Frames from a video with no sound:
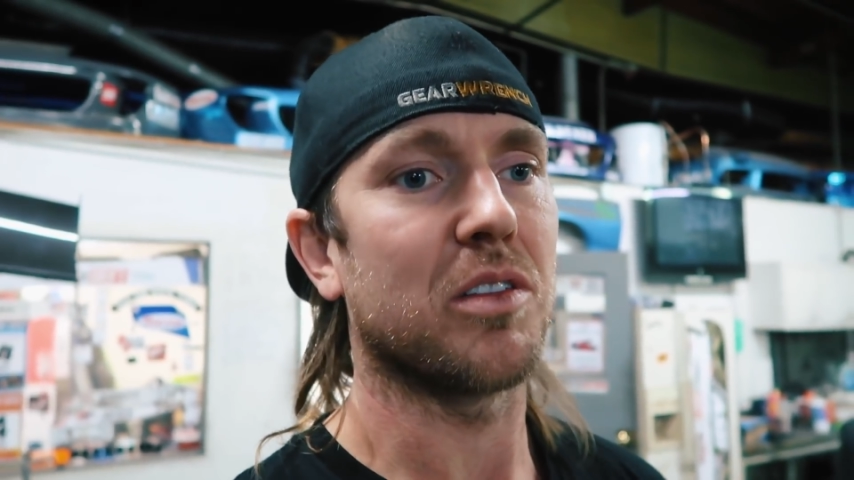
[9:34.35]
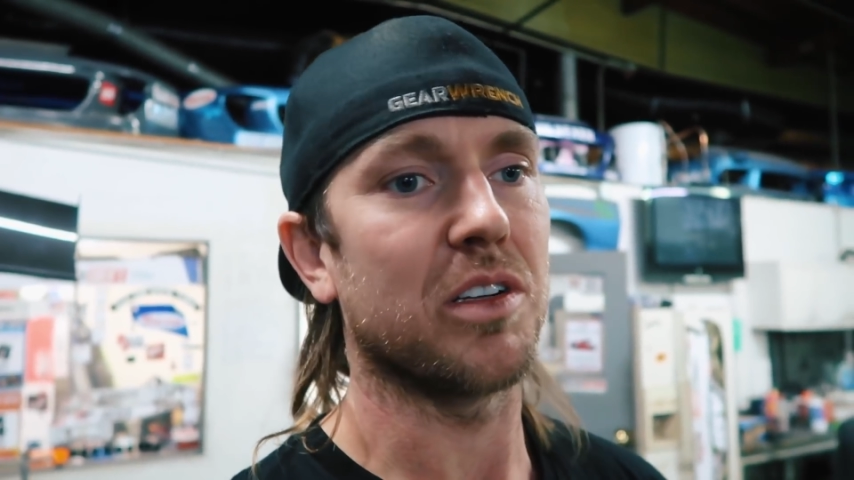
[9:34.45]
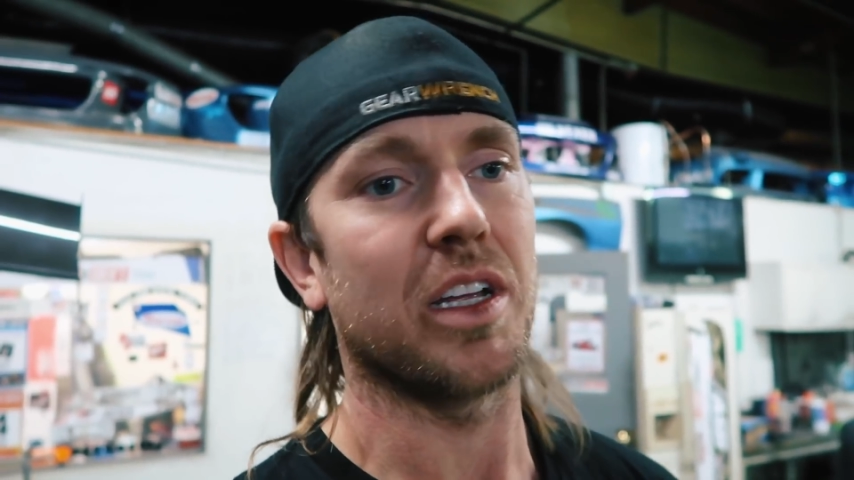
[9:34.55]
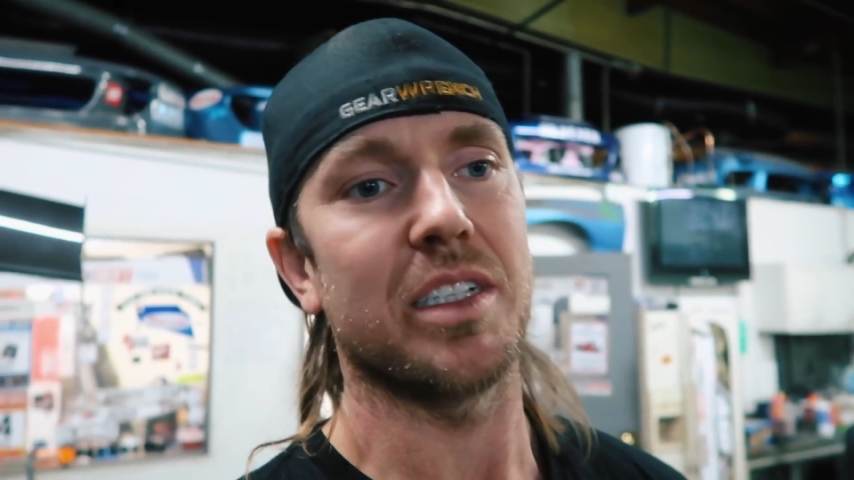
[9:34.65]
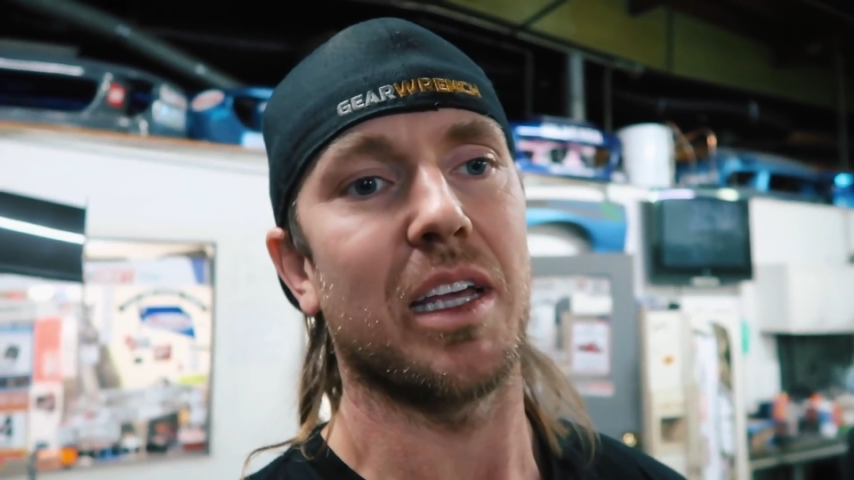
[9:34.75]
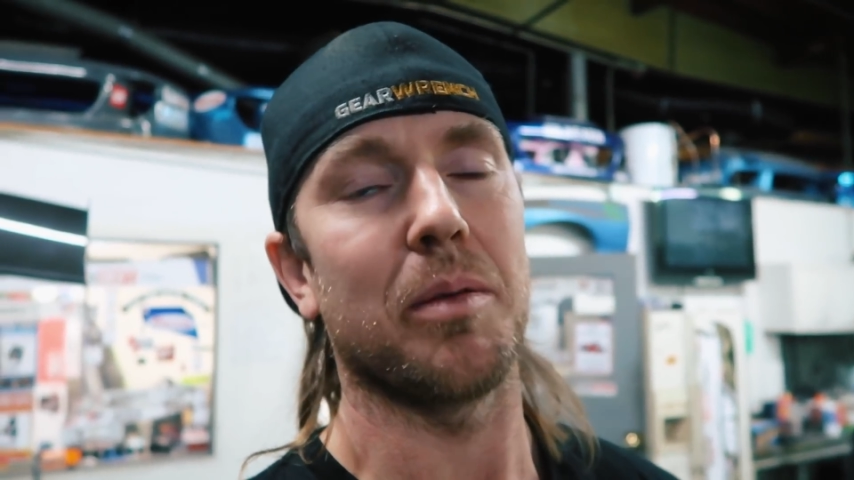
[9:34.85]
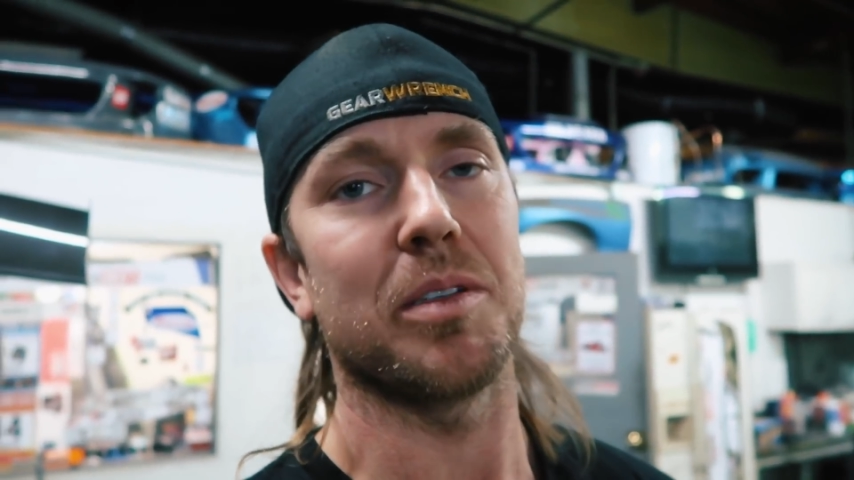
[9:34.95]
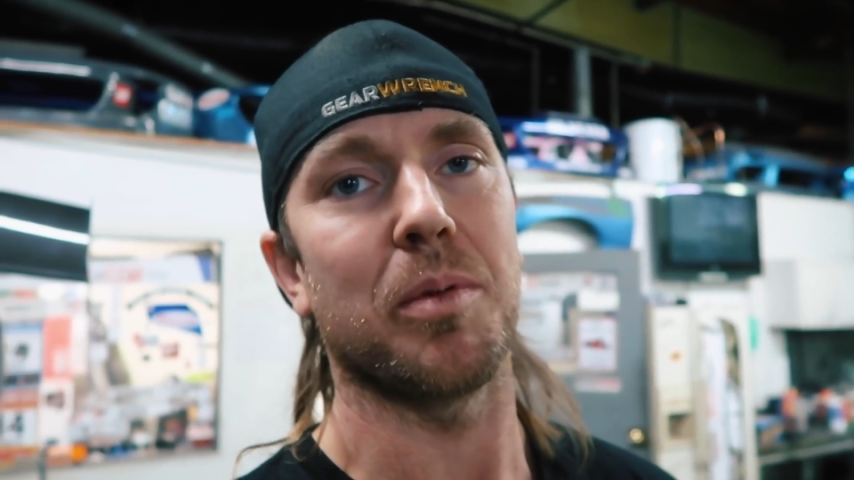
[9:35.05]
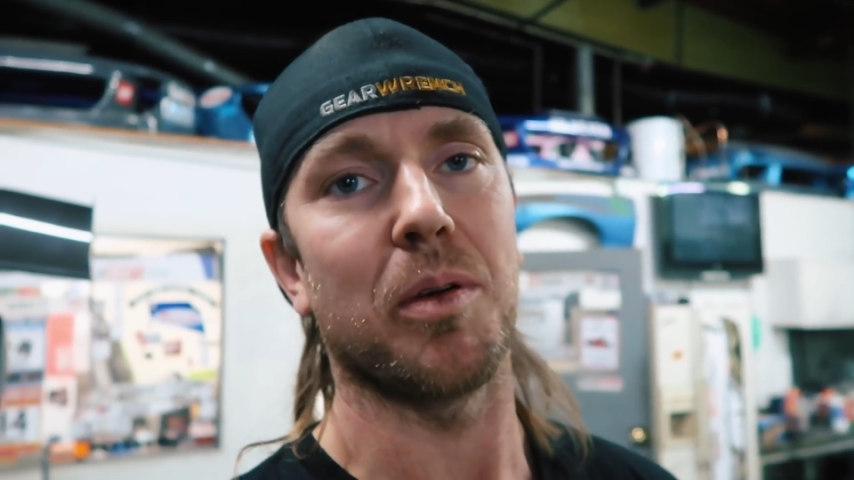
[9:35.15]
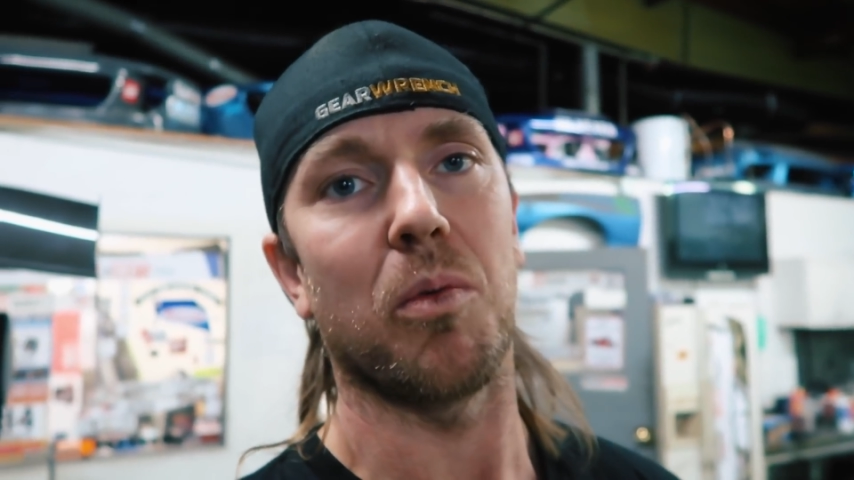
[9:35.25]
or not
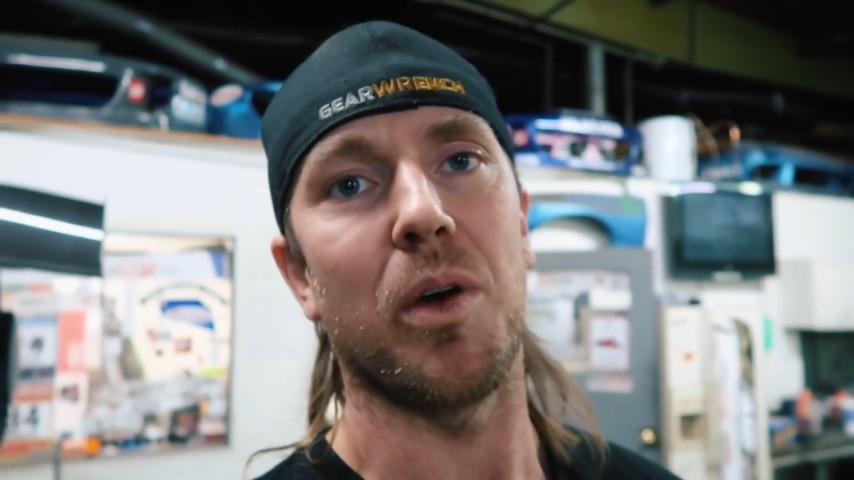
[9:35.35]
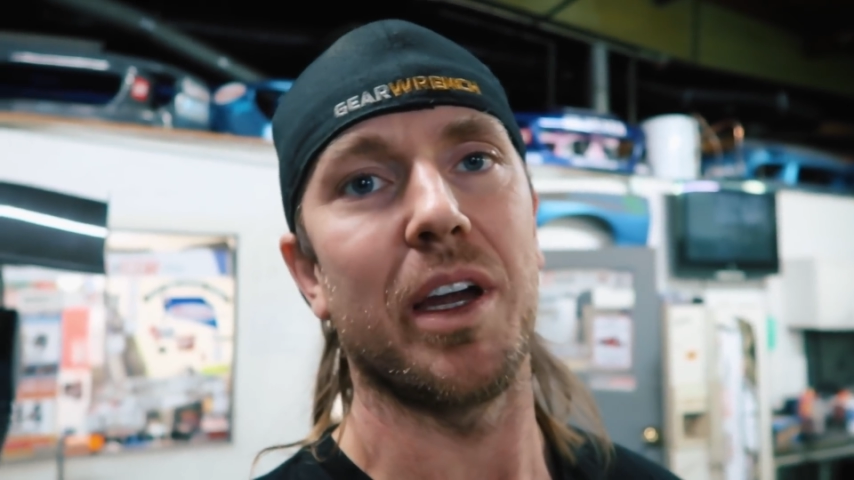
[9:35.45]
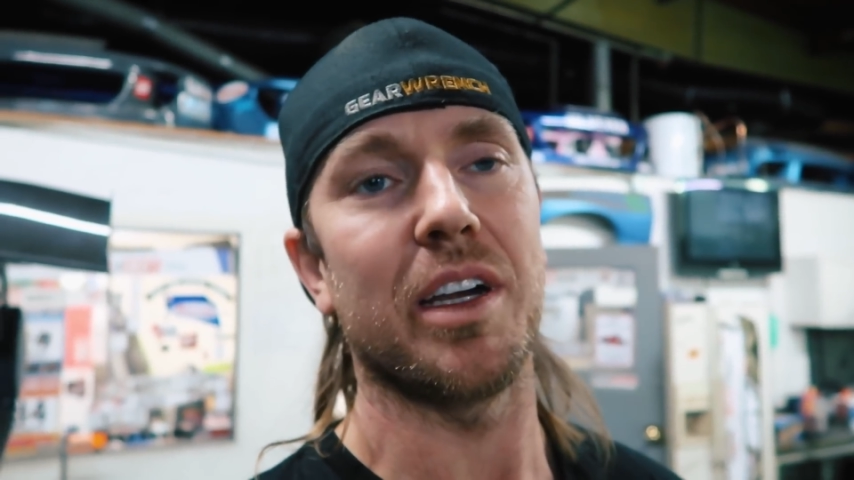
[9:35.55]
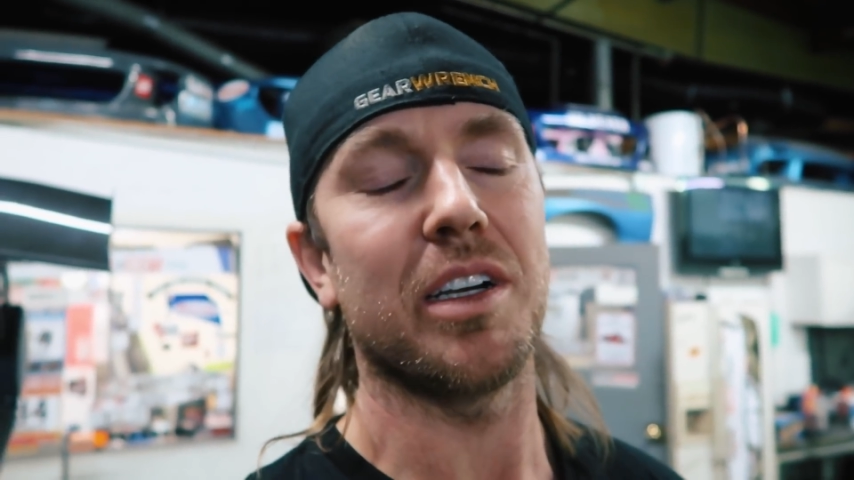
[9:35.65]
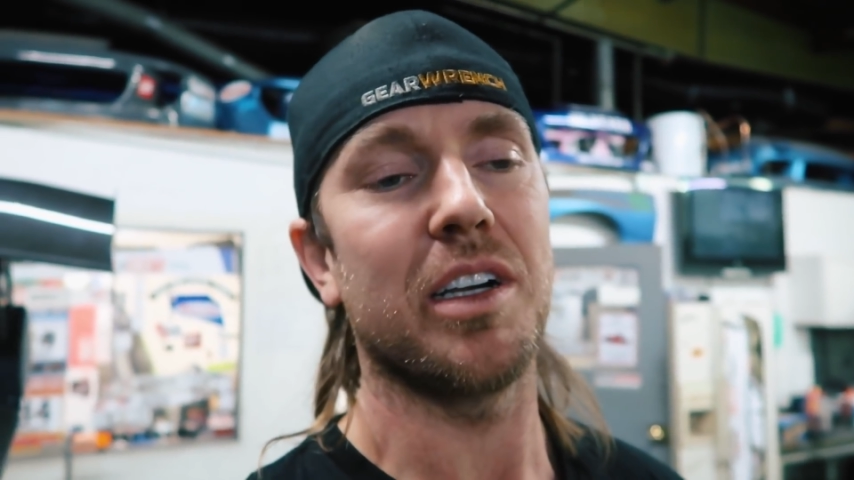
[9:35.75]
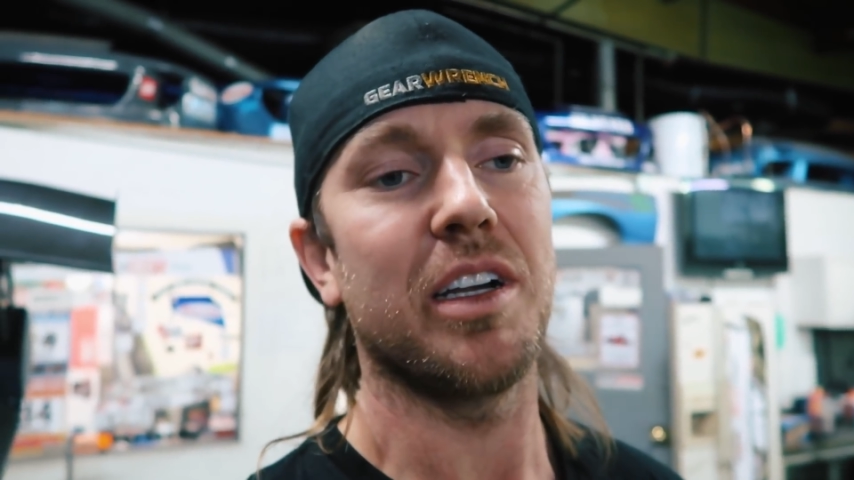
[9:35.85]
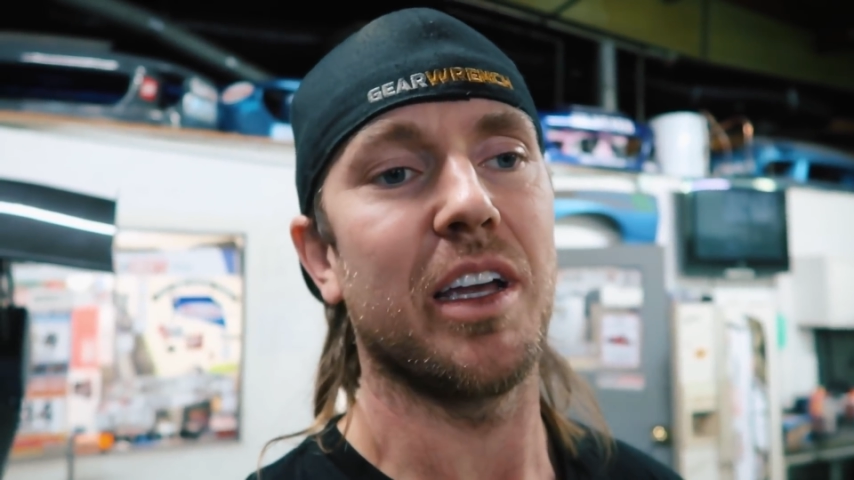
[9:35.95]
damage but wear,